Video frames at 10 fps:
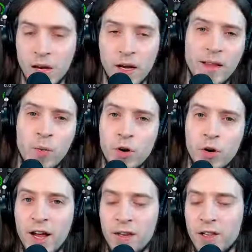Now we're
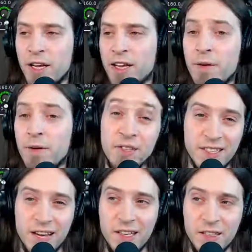like
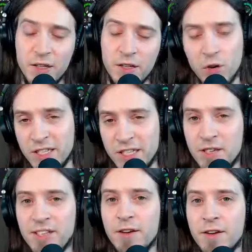emphasizing the
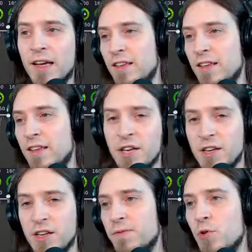proximity effect and
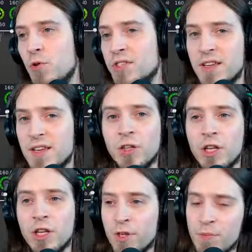making the voice sound a
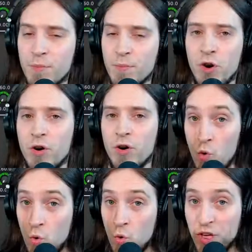little bit more
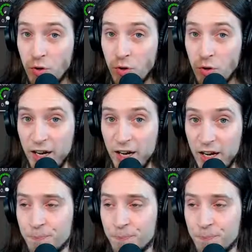radio-like.